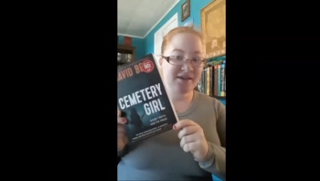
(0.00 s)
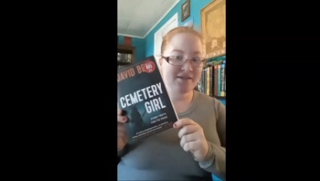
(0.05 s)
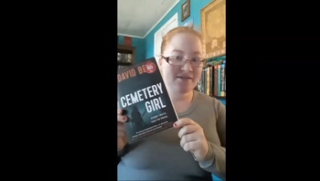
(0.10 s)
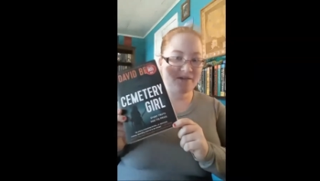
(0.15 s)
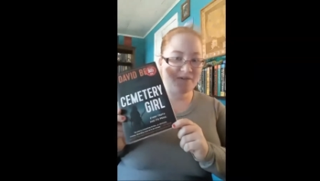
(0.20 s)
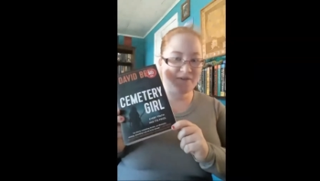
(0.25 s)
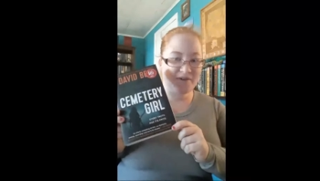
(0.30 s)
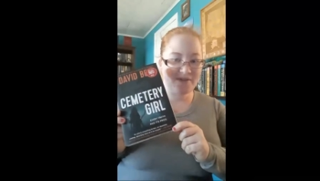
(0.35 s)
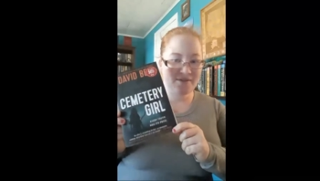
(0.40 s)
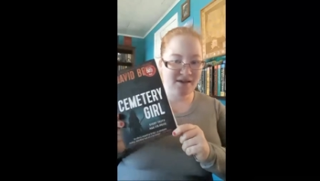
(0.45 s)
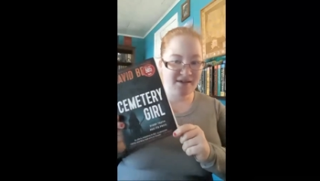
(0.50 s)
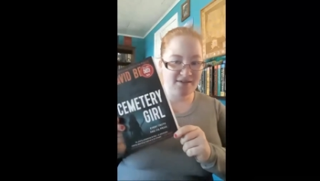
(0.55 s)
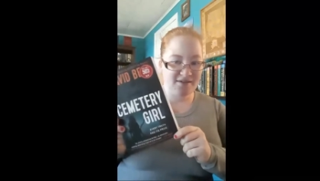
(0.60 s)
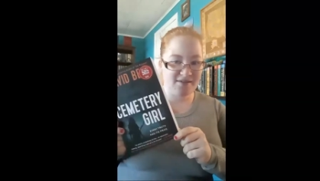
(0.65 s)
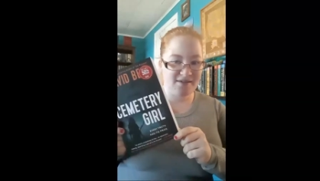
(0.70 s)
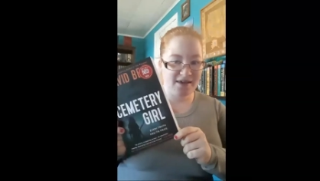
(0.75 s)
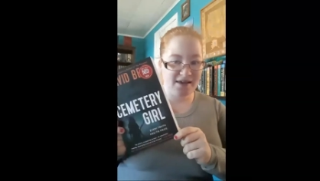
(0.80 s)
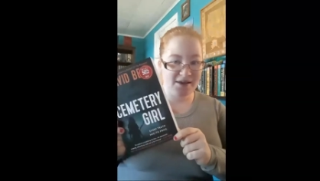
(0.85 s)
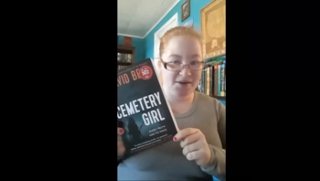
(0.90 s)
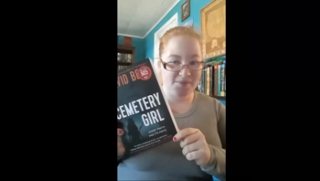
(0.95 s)
so it does
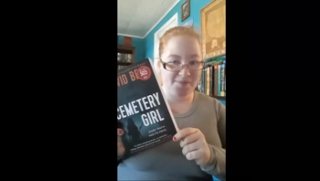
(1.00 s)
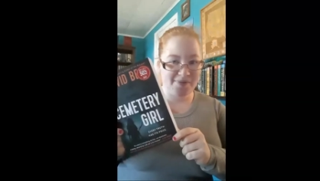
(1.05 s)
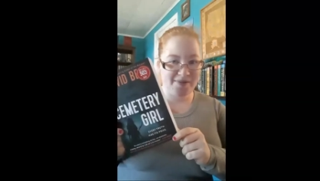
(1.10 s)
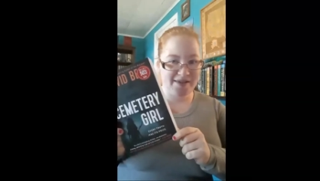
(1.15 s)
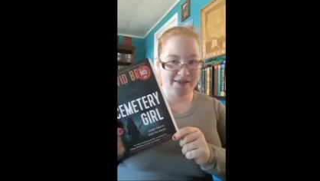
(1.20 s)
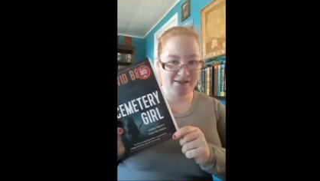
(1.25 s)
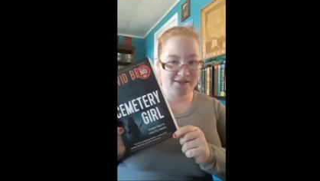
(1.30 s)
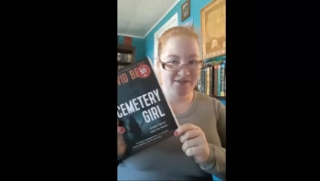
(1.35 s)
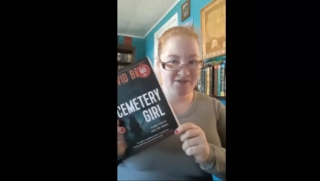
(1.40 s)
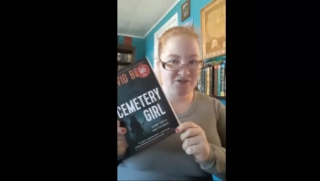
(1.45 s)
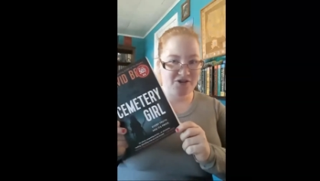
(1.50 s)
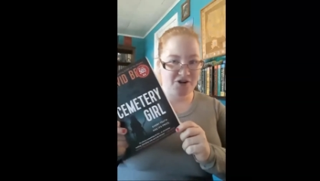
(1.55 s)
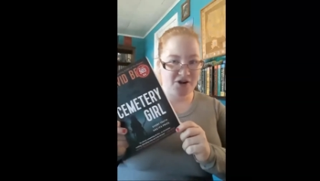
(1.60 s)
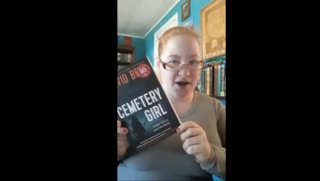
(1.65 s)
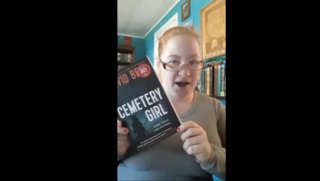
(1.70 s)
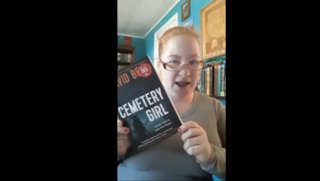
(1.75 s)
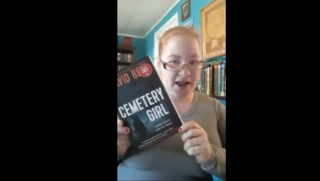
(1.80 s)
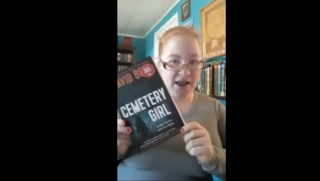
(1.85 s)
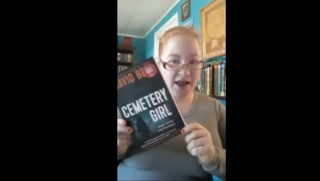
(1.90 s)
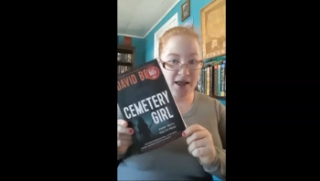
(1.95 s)
take place
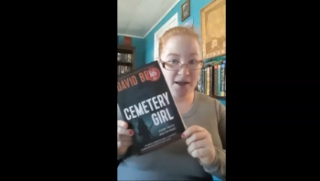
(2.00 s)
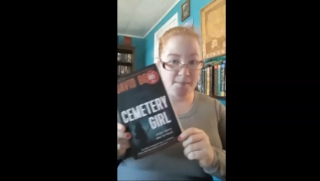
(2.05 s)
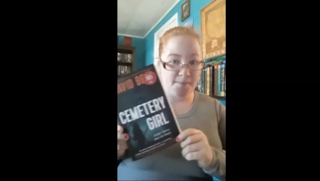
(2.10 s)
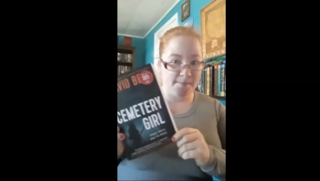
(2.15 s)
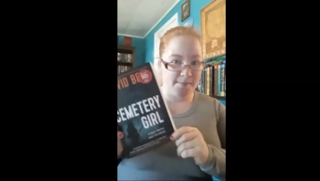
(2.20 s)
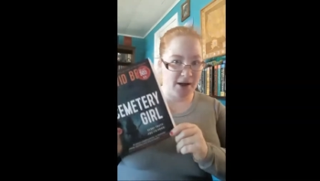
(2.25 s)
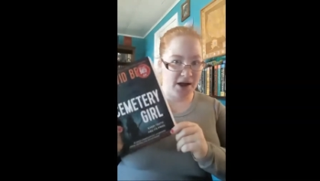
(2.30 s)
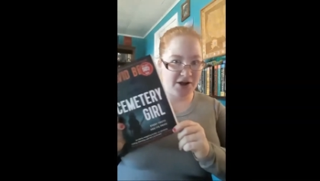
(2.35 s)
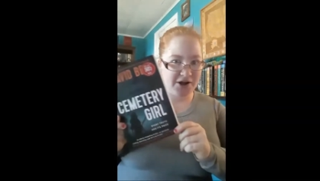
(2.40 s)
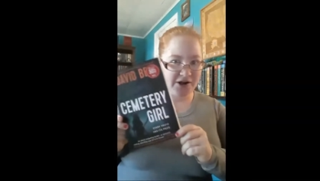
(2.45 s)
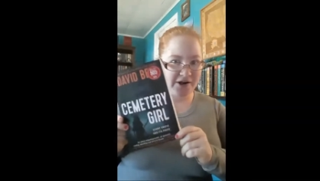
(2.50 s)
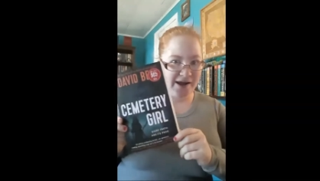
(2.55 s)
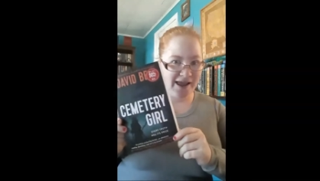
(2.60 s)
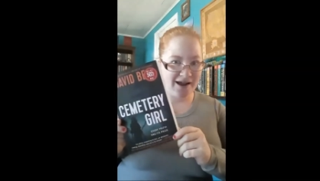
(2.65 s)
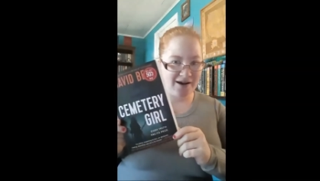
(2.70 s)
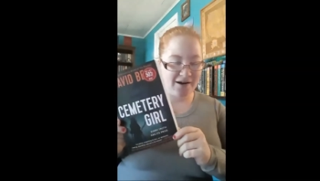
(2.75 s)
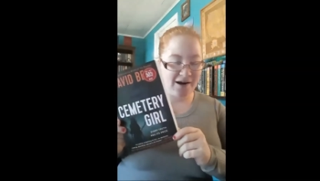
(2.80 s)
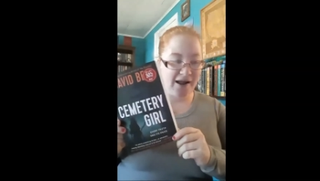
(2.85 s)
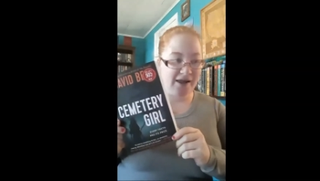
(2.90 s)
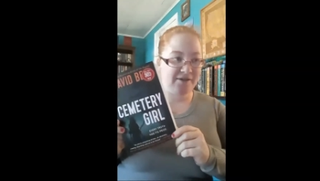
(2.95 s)
during modern
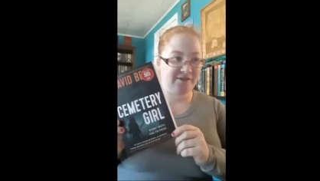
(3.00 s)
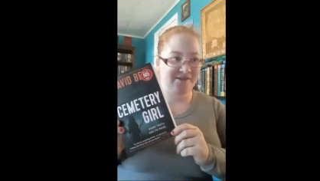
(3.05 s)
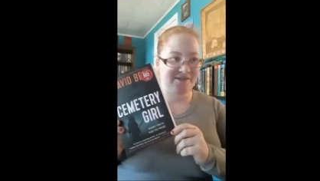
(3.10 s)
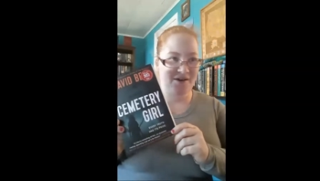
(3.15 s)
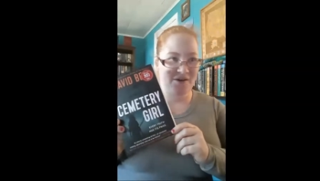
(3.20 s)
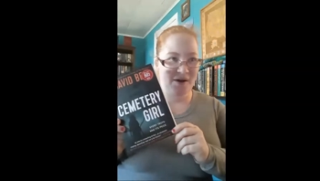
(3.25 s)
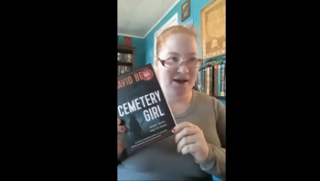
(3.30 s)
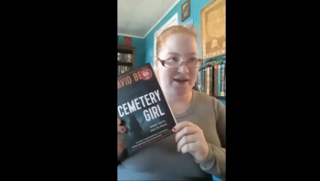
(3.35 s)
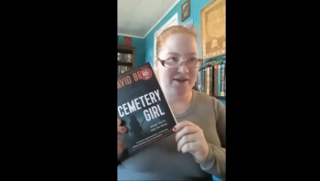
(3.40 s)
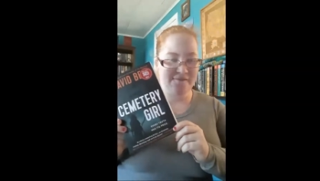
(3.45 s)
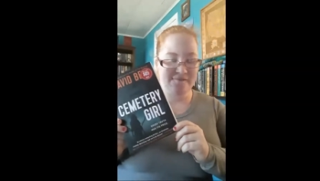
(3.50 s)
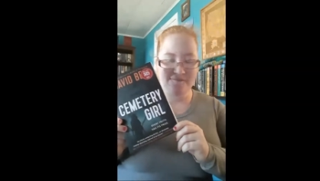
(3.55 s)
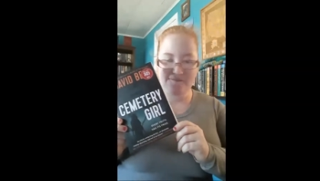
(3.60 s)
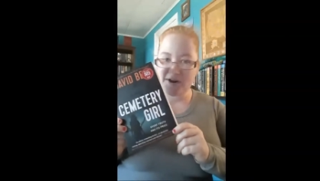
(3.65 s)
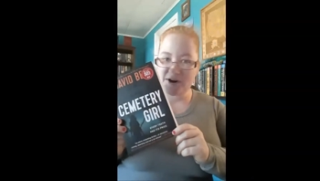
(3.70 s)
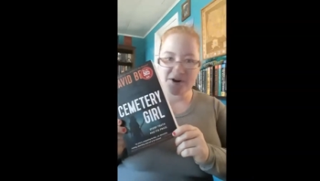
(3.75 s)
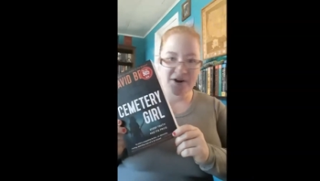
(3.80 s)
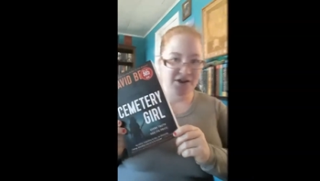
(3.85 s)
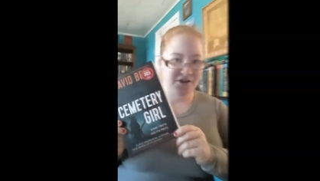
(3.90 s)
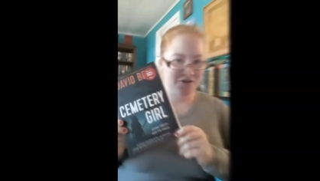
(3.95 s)
era, so I am very